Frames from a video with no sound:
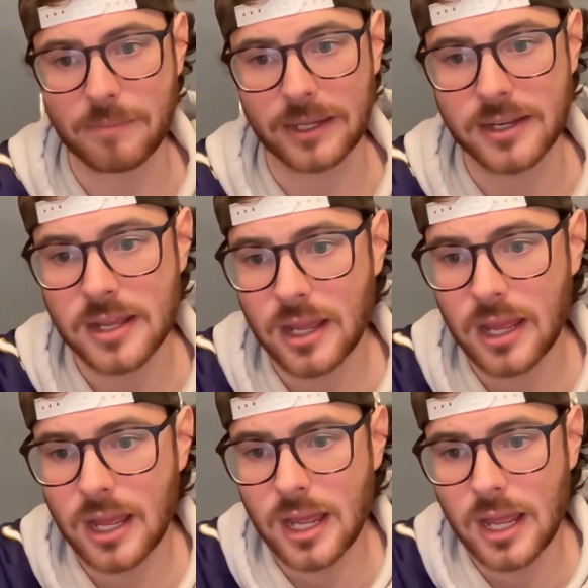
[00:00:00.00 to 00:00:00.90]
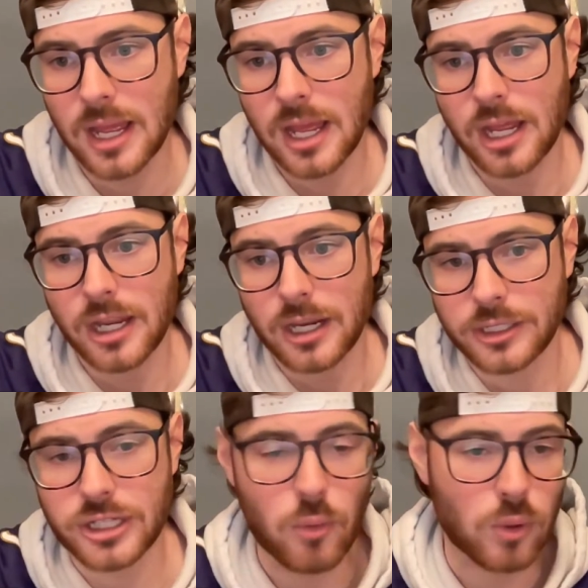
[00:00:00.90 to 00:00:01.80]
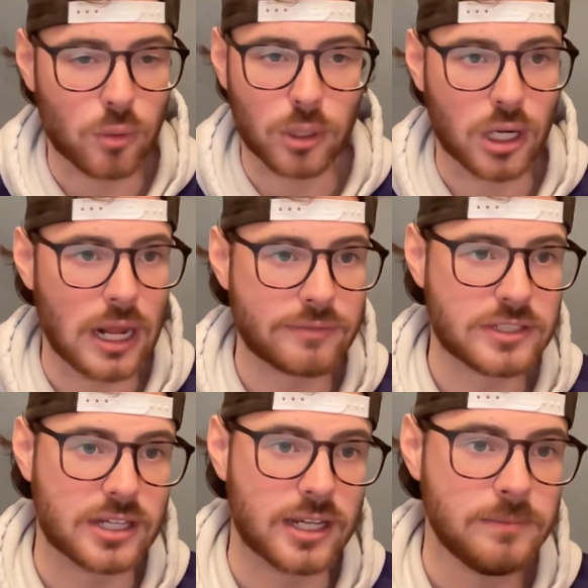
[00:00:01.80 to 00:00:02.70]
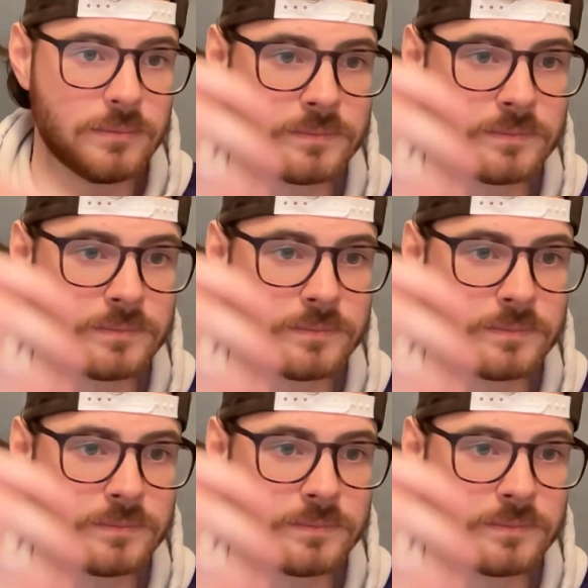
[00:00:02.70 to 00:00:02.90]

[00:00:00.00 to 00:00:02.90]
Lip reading: And Joe, we're going to have to see.